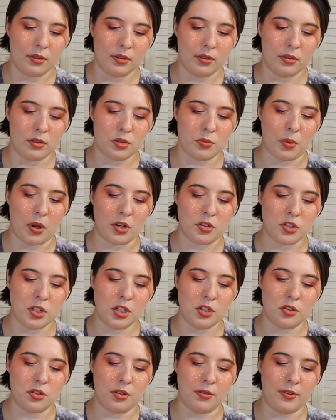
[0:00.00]

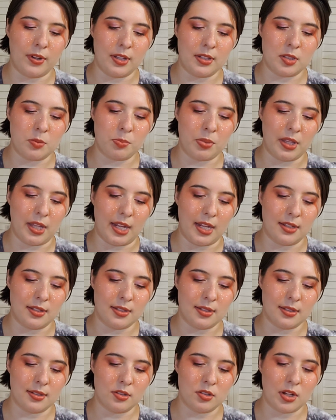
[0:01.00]
Swatching Juvia's
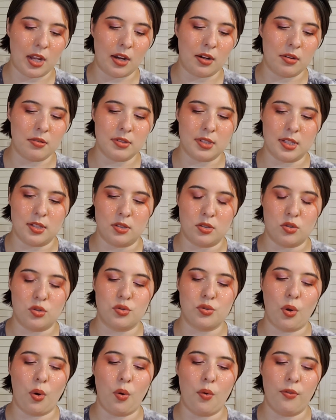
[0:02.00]
Place shadows is
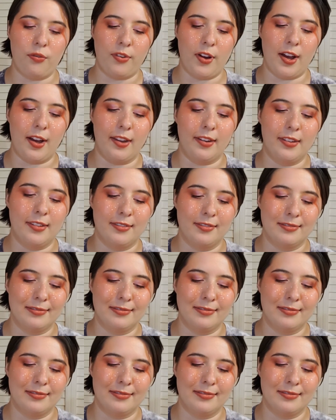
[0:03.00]
so fun.